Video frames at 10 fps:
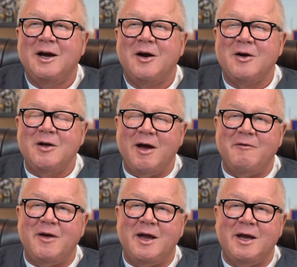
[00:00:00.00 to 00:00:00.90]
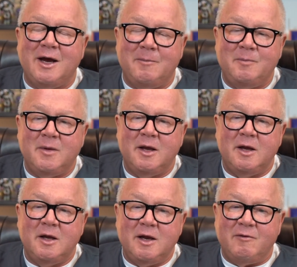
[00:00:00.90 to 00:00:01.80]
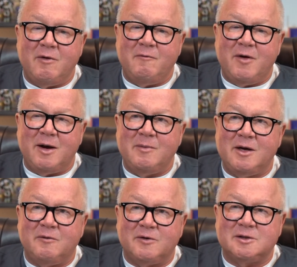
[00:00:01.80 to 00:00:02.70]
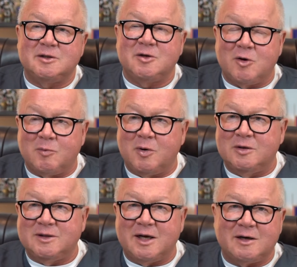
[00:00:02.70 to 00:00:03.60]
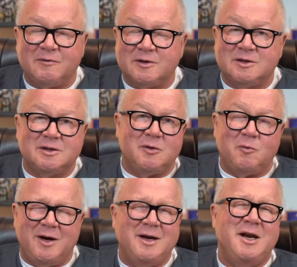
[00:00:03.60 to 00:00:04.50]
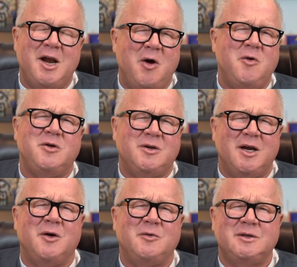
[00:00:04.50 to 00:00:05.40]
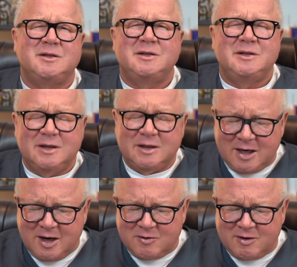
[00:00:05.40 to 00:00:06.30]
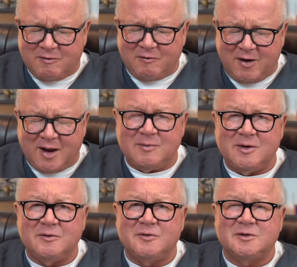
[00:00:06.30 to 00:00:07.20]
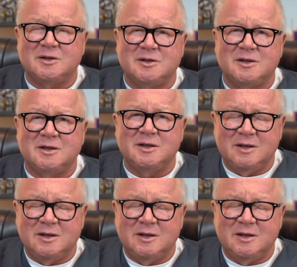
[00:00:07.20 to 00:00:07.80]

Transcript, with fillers: you have a um, Prozac. You have a amphetamine deficiency or a Prozac deficiency. What? No, you don't. no, you have a vitamin deficiency.